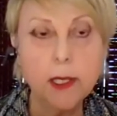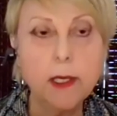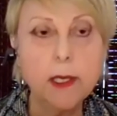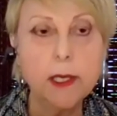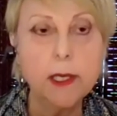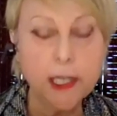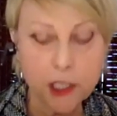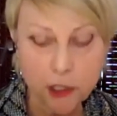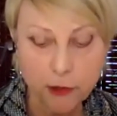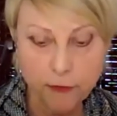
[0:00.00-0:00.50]

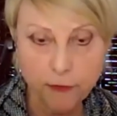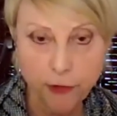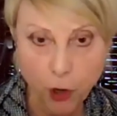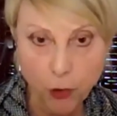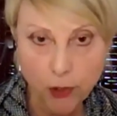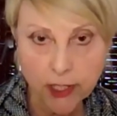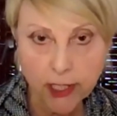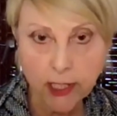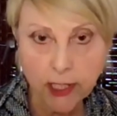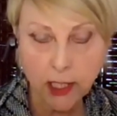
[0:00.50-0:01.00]
into
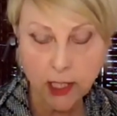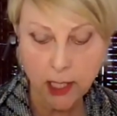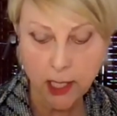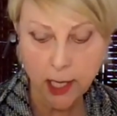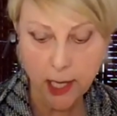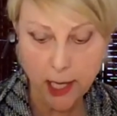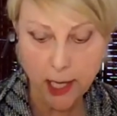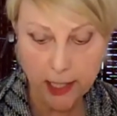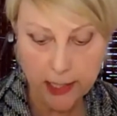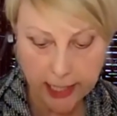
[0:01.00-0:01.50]
voting
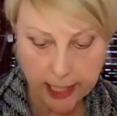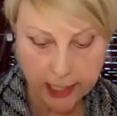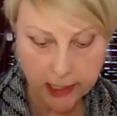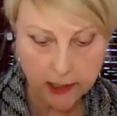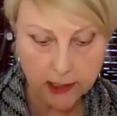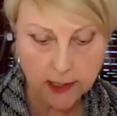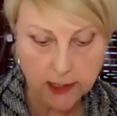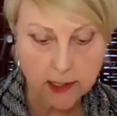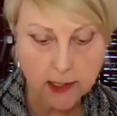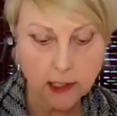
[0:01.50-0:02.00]

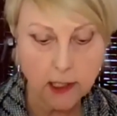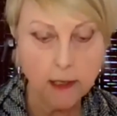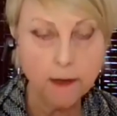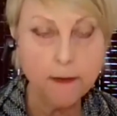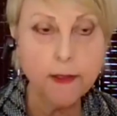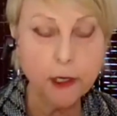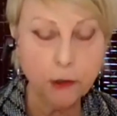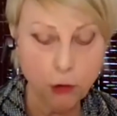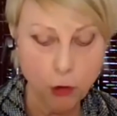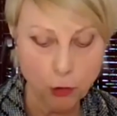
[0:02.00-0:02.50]
against
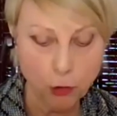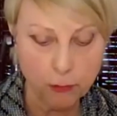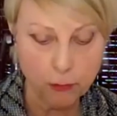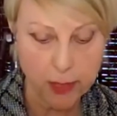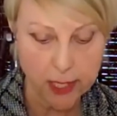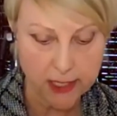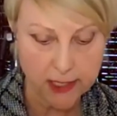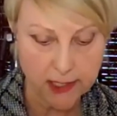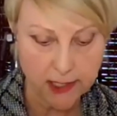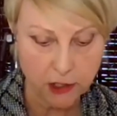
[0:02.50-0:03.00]
their own
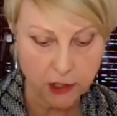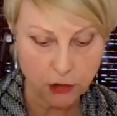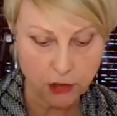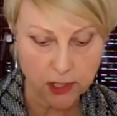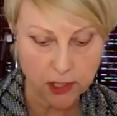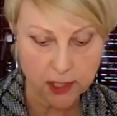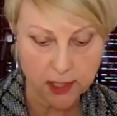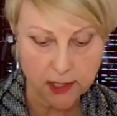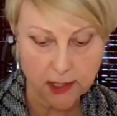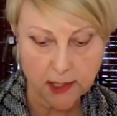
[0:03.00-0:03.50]
best
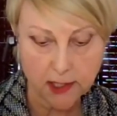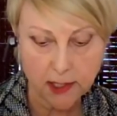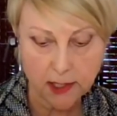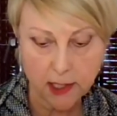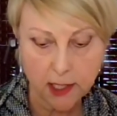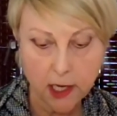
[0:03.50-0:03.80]
interests.